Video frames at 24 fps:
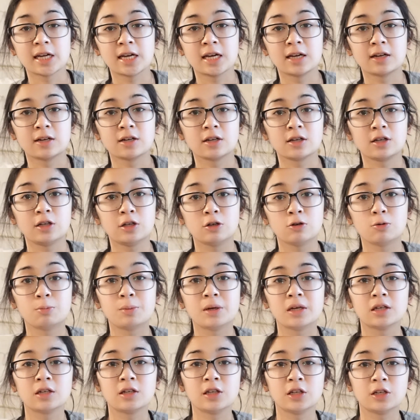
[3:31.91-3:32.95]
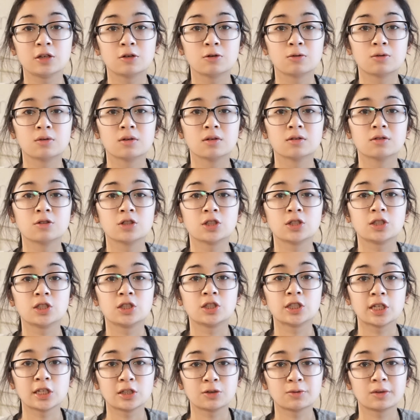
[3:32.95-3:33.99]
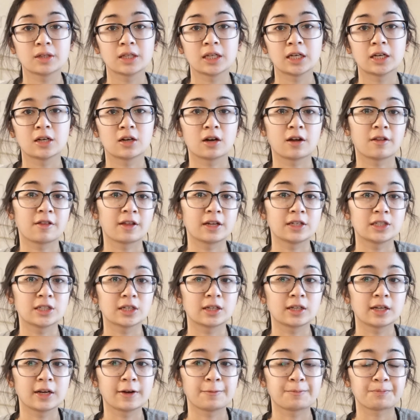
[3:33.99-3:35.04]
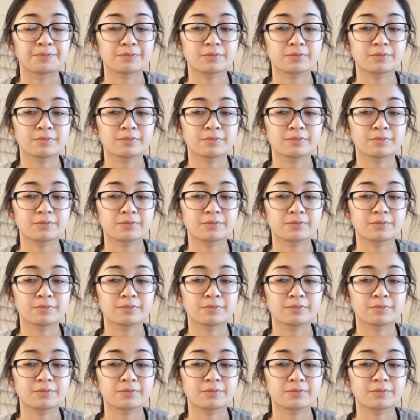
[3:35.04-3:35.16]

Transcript: and you being you genuinely and authentically,